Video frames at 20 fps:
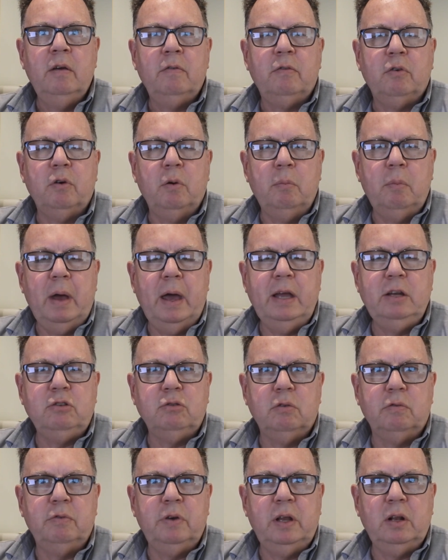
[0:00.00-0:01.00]
for a
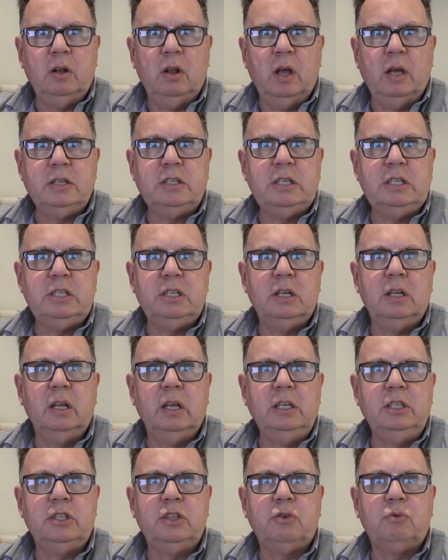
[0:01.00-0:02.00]
major event licence at
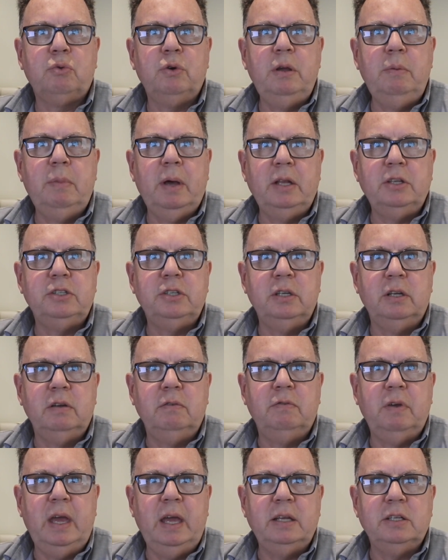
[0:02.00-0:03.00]
least 3 months in
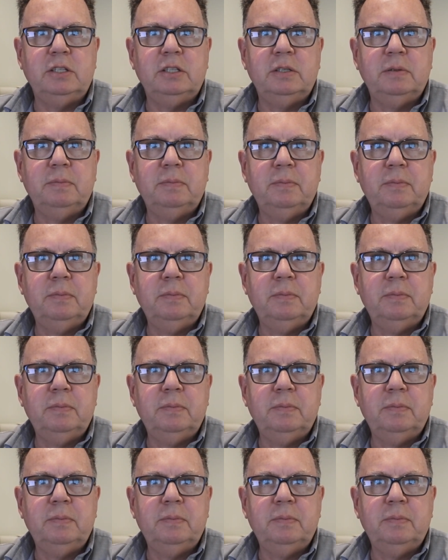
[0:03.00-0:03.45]
advance.